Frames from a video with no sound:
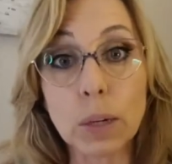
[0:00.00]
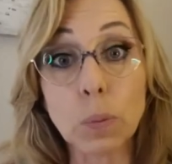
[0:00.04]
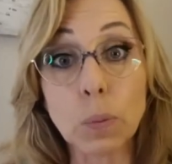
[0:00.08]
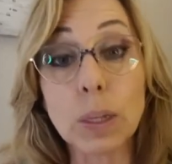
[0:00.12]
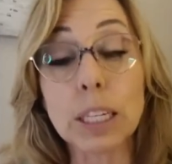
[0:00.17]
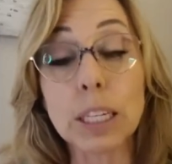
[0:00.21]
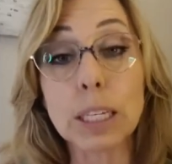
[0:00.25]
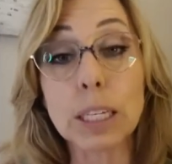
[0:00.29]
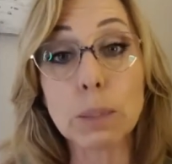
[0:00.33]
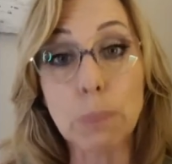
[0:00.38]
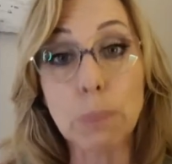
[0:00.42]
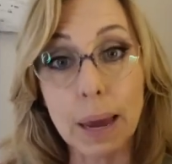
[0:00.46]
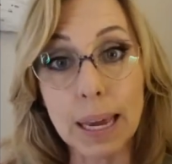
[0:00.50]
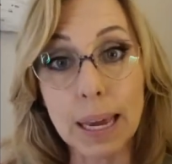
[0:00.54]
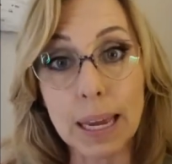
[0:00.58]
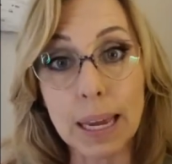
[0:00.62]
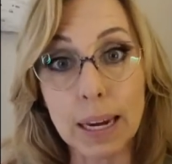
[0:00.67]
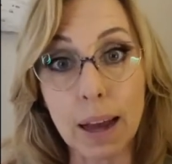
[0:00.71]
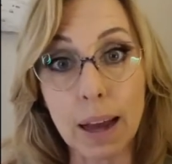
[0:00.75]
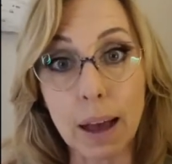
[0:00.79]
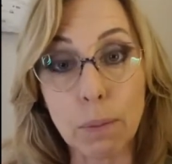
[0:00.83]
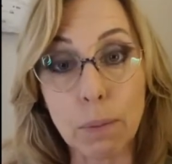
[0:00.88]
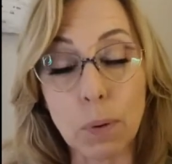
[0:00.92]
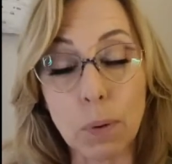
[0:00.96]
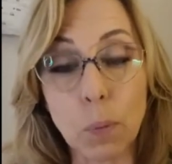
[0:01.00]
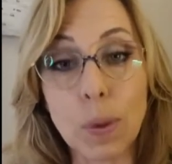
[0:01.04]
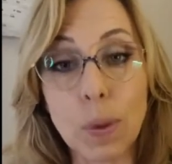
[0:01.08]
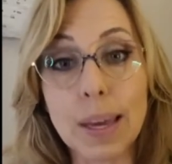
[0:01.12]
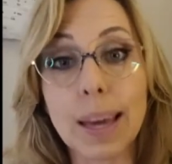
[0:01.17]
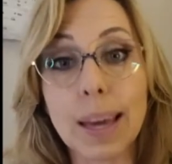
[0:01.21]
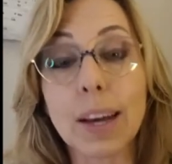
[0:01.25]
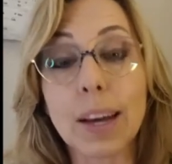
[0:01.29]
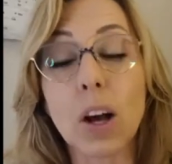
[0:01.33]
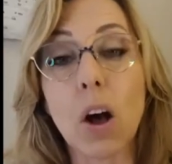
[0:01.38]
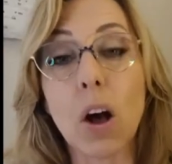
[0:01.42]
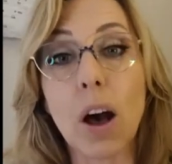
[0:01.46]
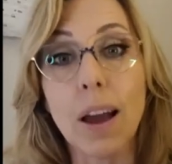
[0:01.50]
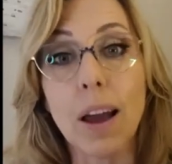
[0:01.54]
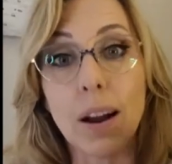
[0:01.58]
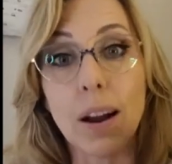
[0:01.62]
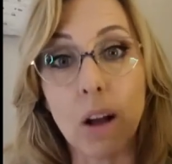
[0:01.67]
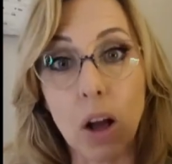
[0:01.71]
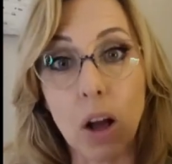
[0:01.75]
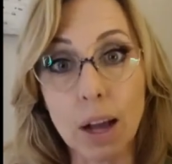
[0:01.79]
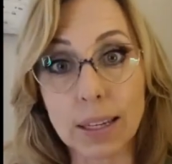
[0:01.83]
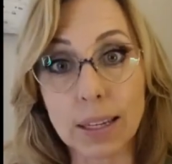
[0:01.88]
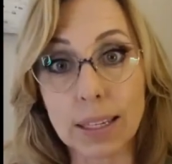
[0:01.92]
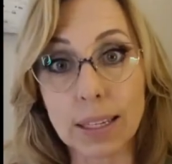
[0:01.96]
and we spike it up and we get caught
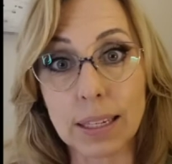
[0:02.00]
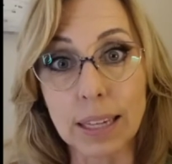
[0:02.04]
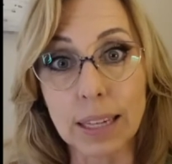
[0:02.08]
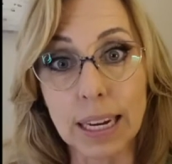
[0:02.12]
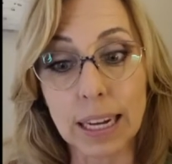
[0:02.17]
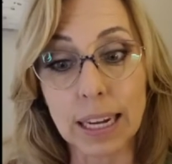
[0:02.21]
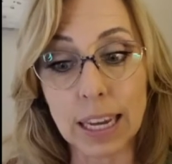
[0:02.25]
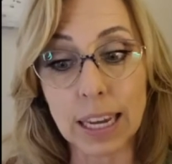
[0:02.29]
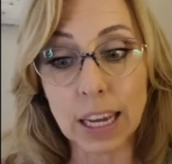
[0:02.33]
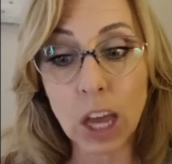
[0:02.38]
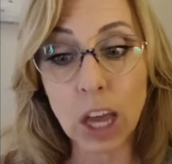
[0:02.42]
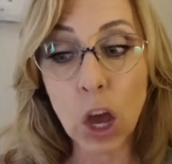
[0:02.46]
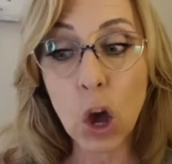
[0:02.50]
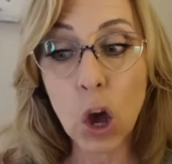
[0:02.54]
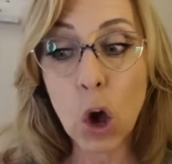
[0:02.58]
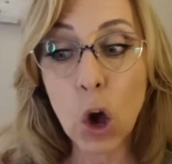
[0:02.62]
oscillating.